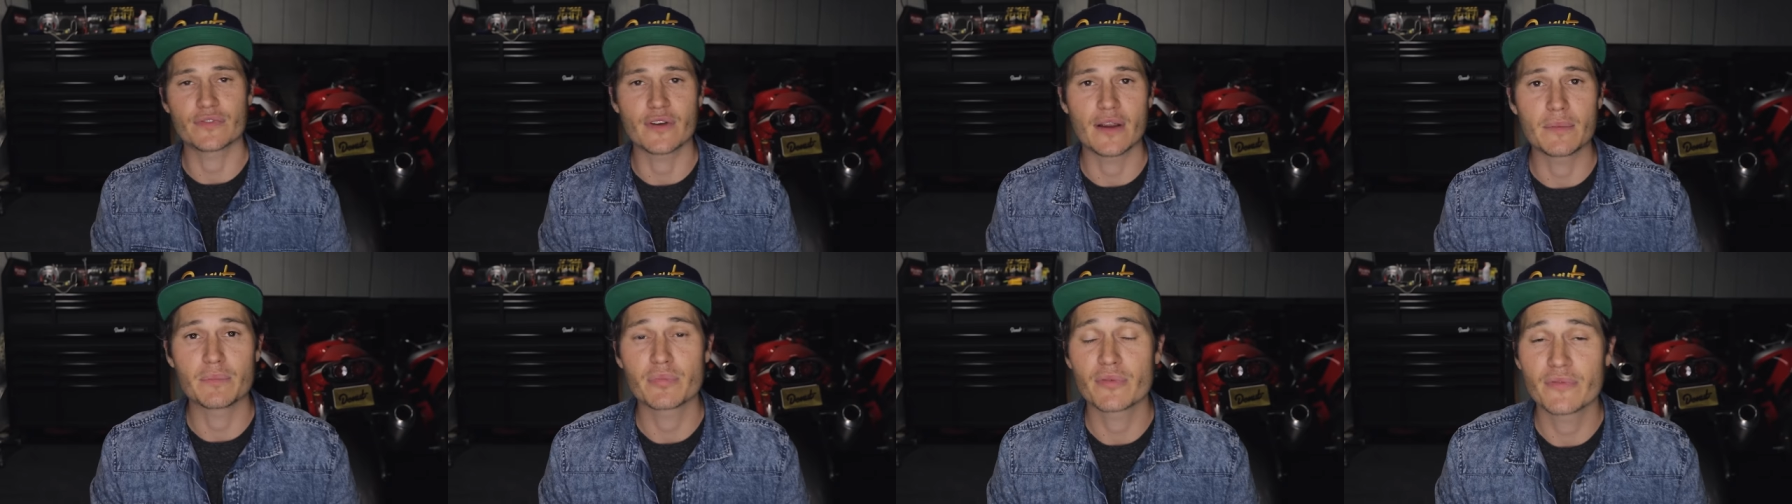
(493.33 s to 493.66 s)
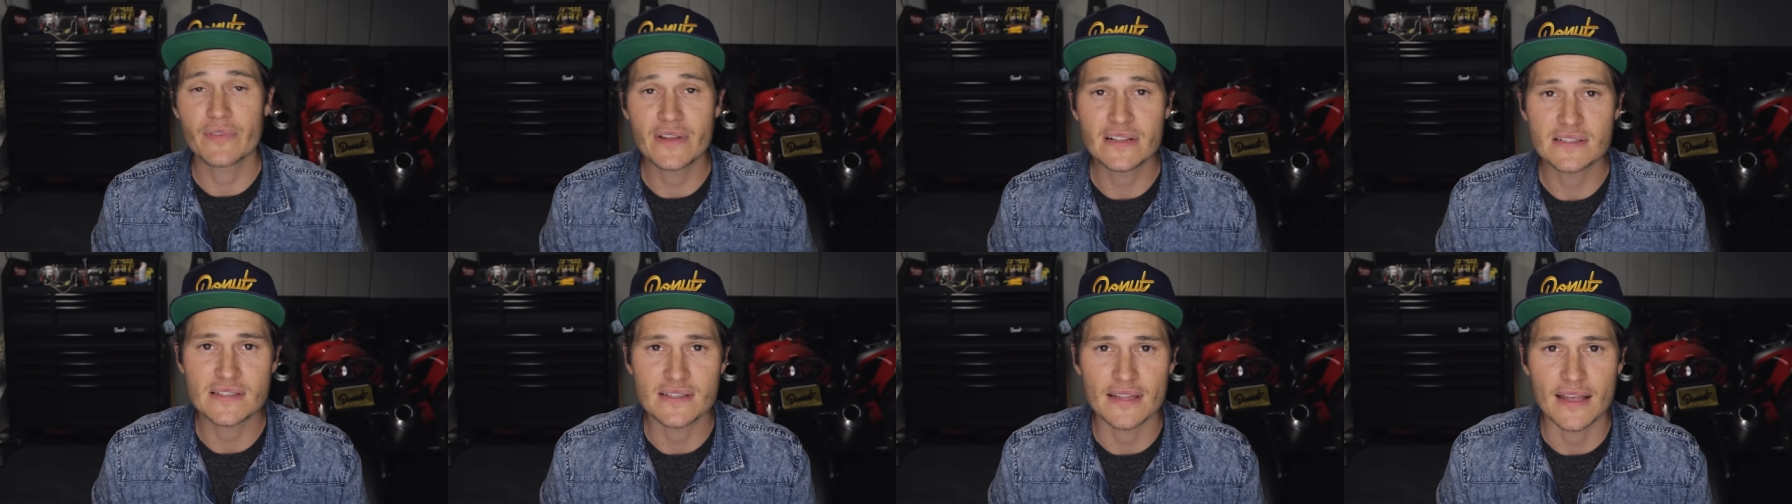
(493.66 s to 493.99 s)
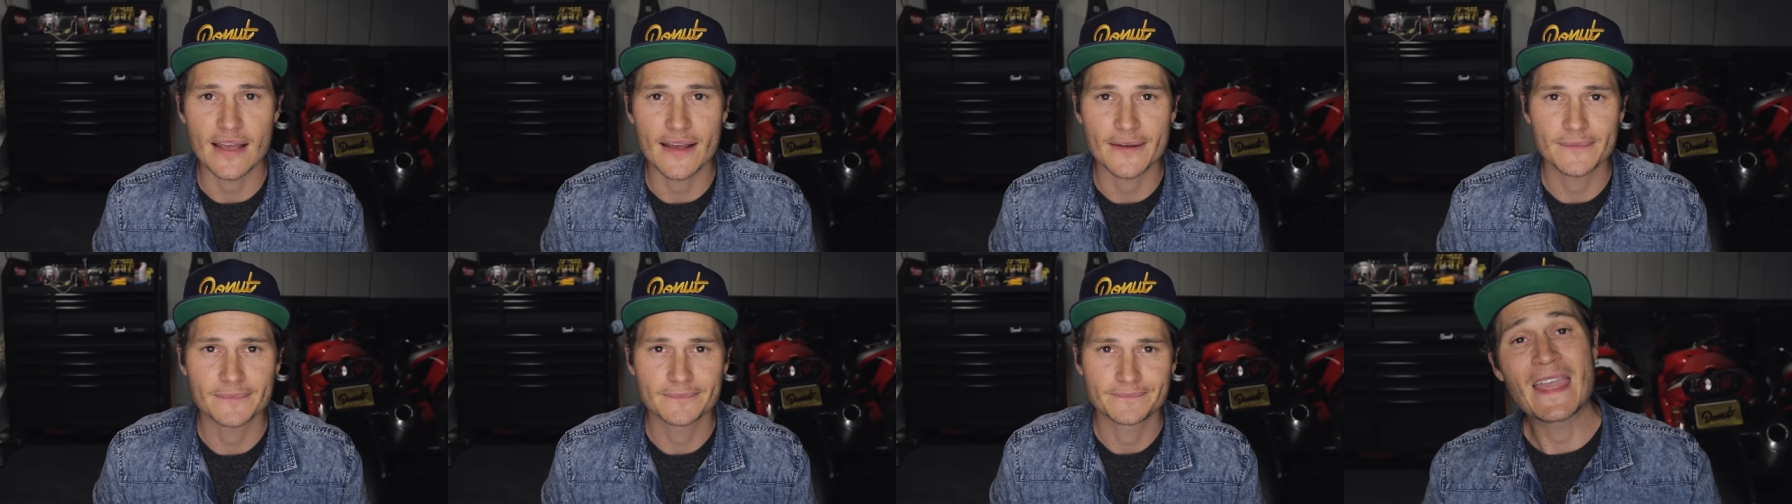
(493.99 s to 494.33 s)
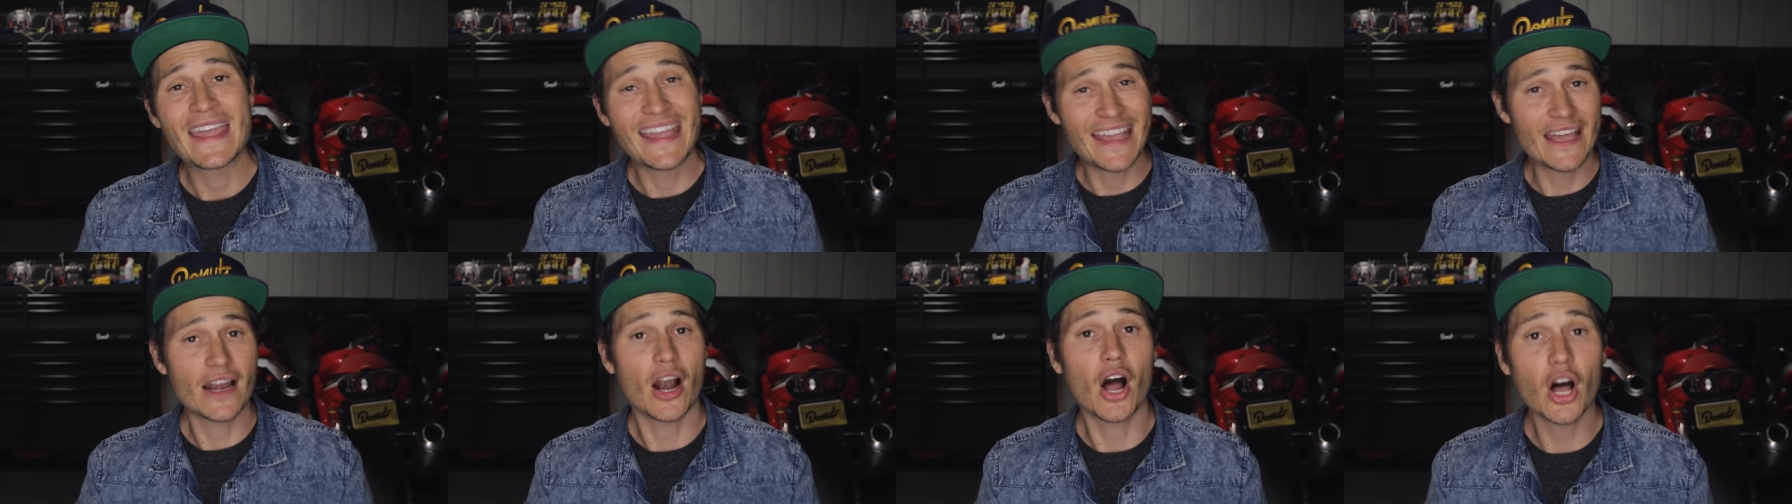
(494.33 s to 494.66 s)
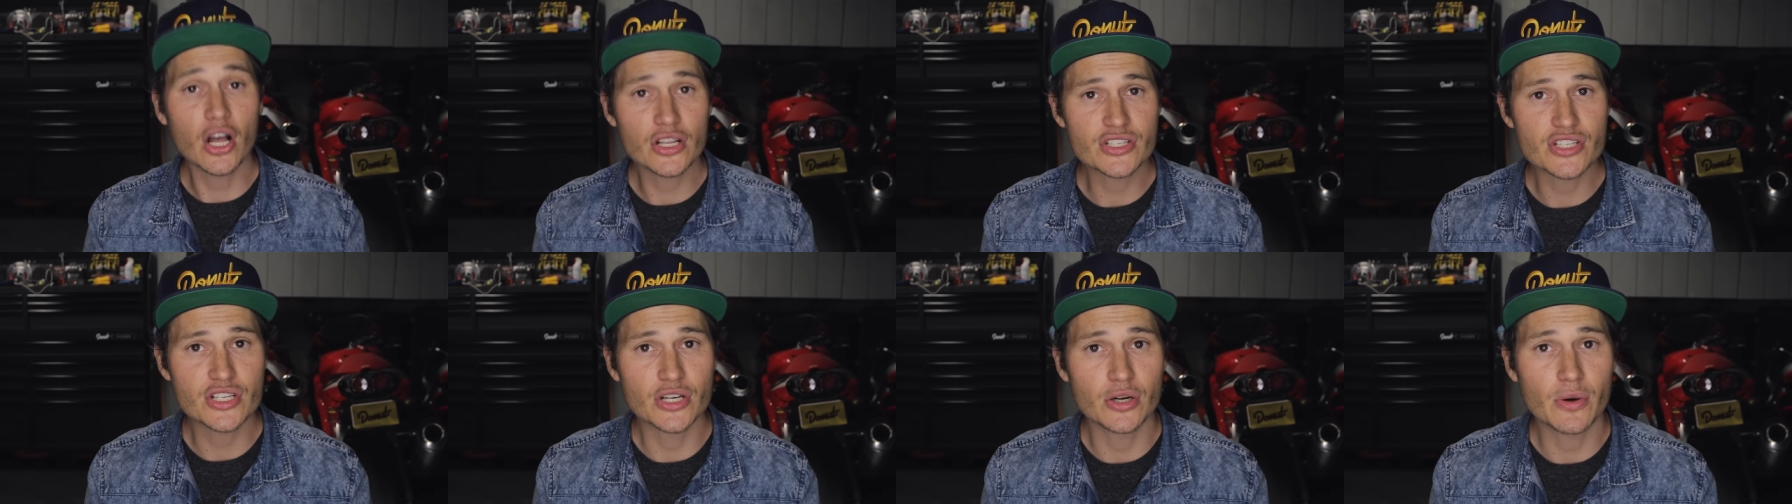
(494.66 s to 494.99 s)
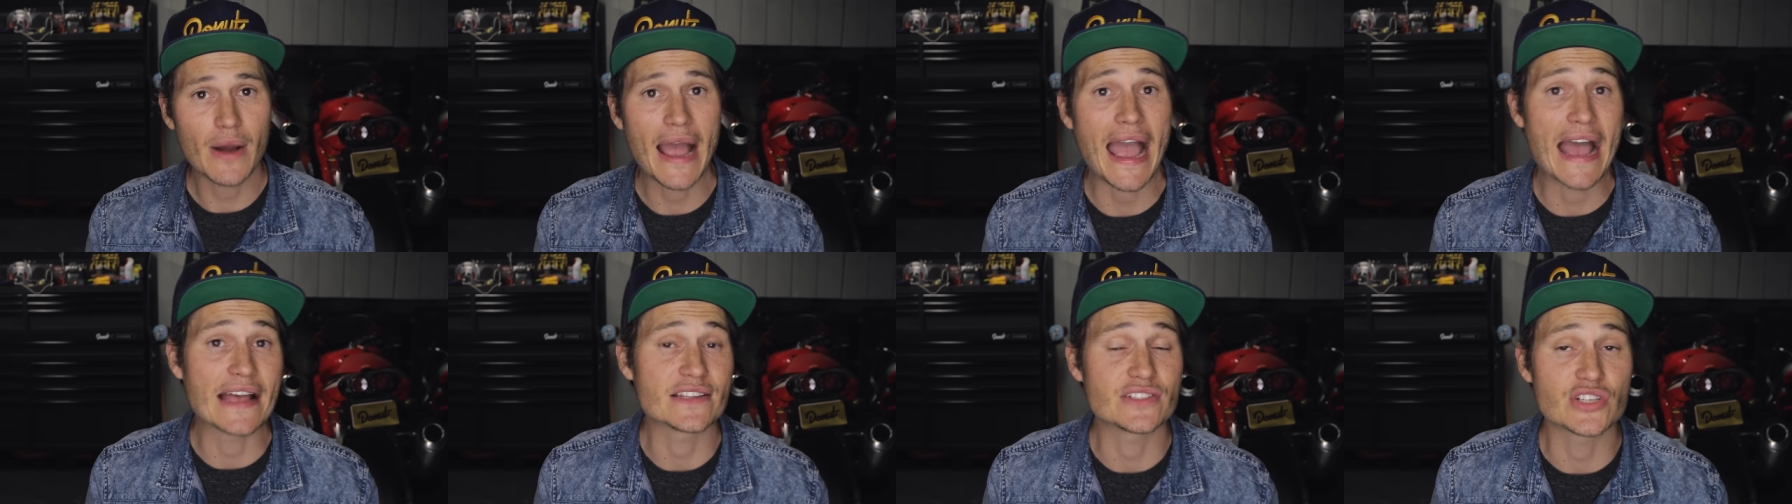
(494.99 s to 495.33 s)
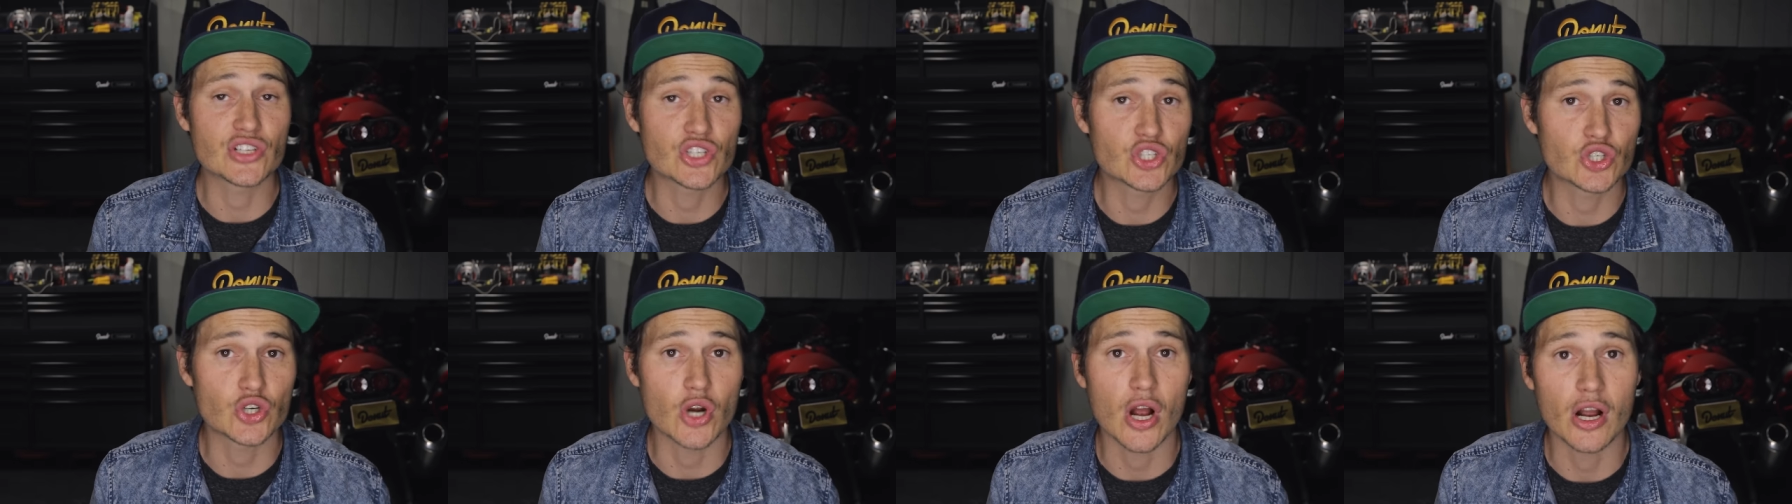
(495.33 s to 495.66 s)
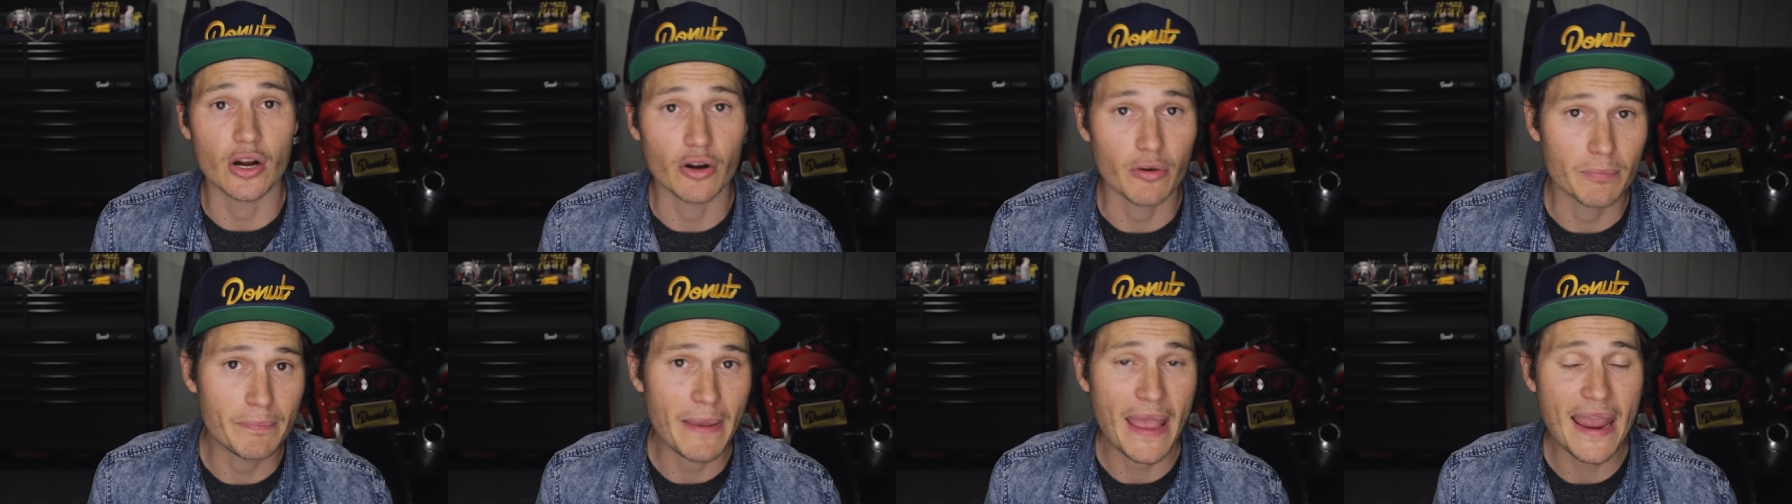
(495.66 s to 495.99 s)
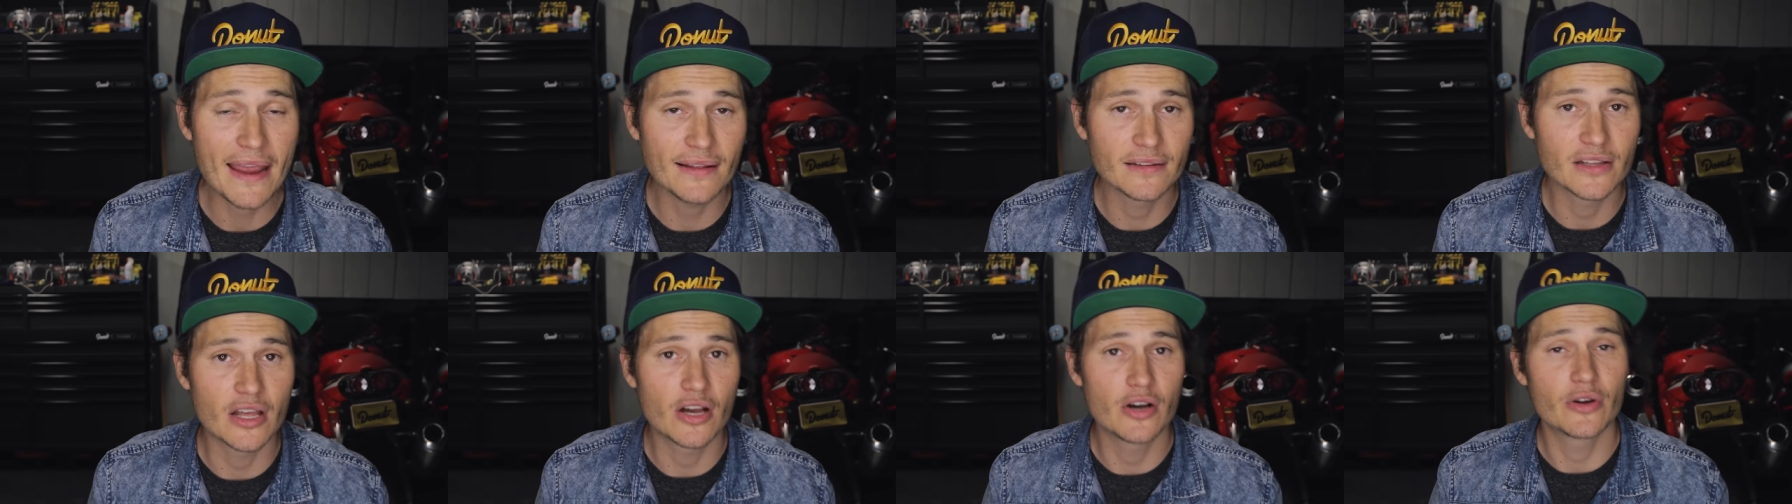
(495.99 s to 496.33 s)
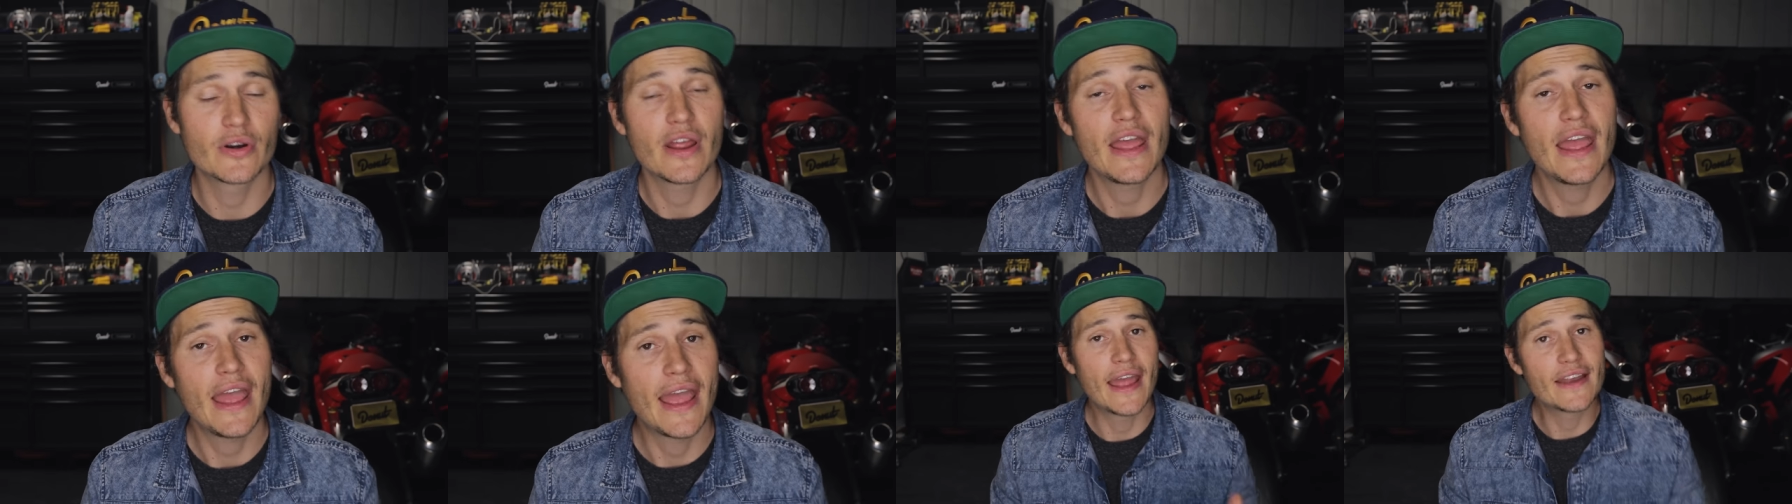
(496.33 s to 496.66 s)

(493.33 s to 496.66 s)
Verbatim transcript: frame prevents that. It also has a stronger payload